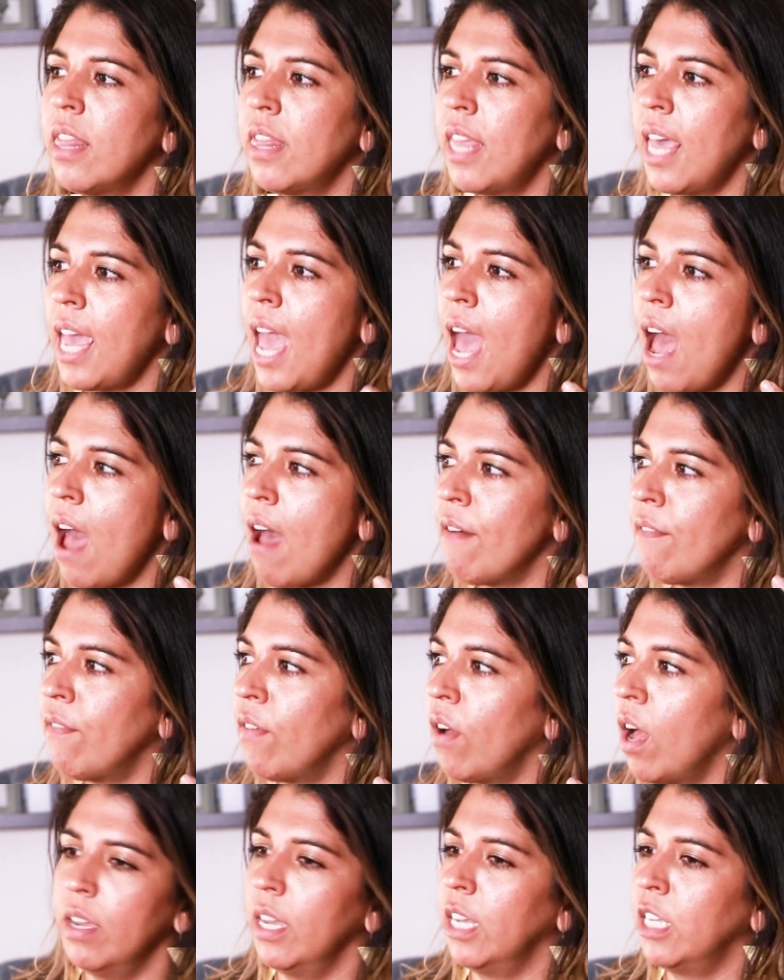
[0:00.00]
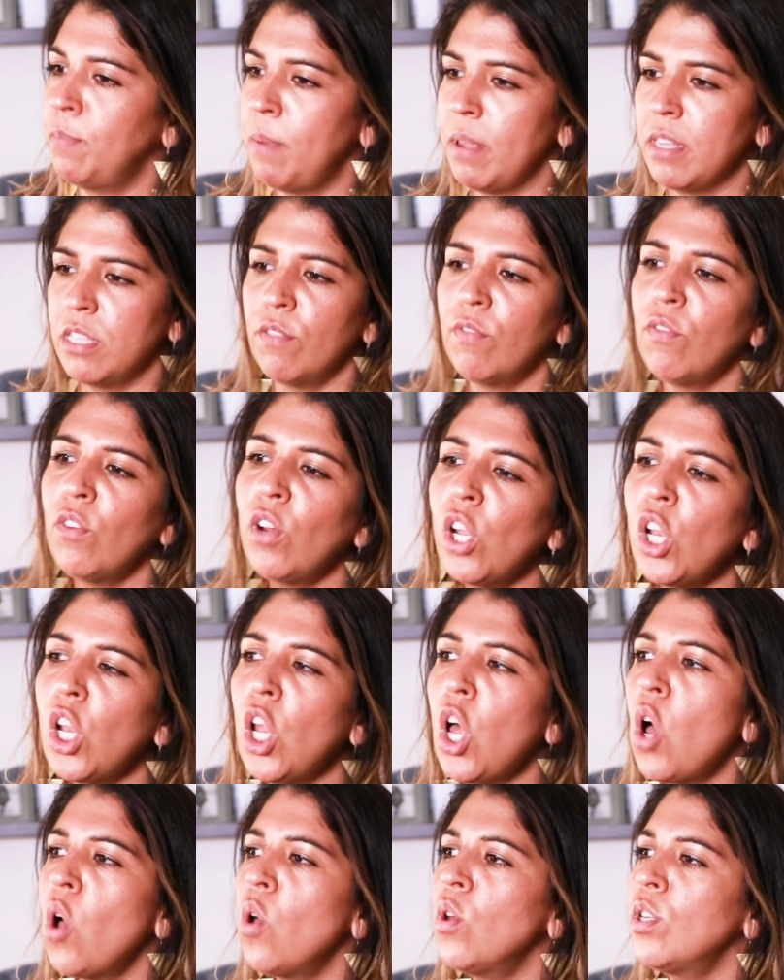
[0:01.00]
they have expensive
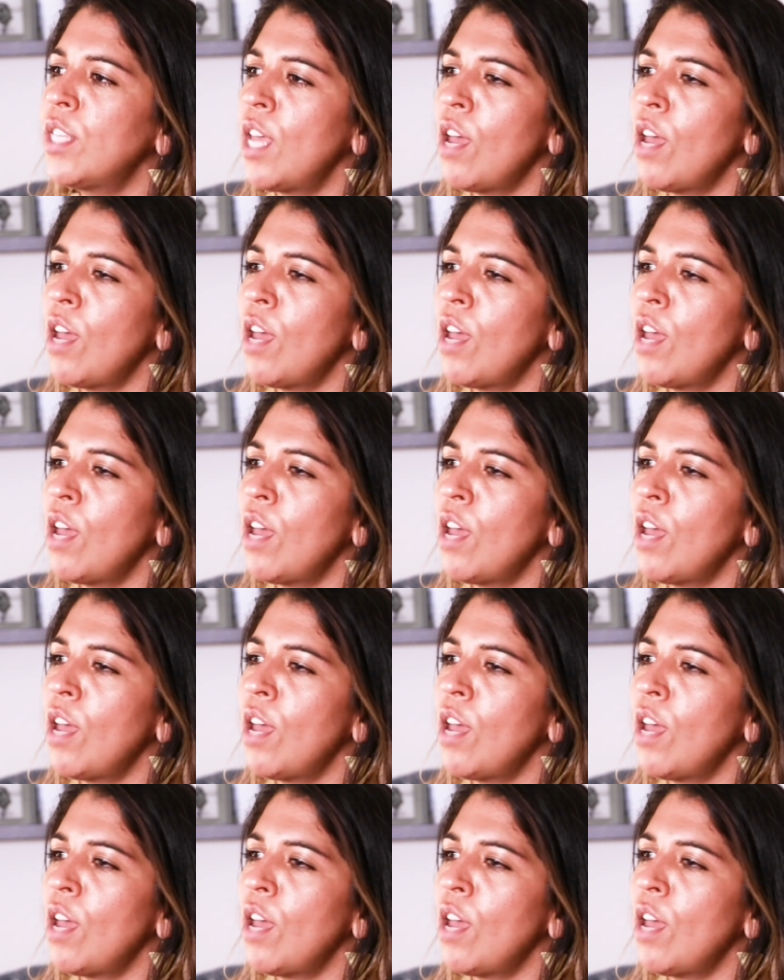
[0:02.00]
clothes,